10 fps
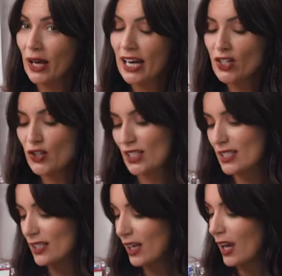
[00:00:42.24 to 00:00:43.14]
range. This
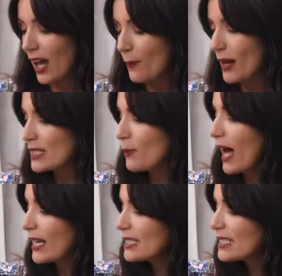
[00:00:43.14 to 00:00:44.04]
is the Climax
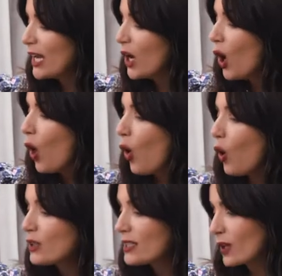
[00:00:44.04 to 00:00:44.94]
palette.
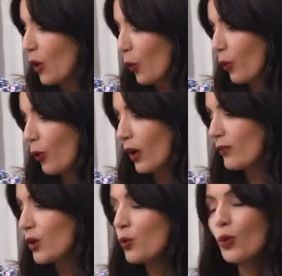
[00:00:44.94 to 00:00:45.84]
Also, if you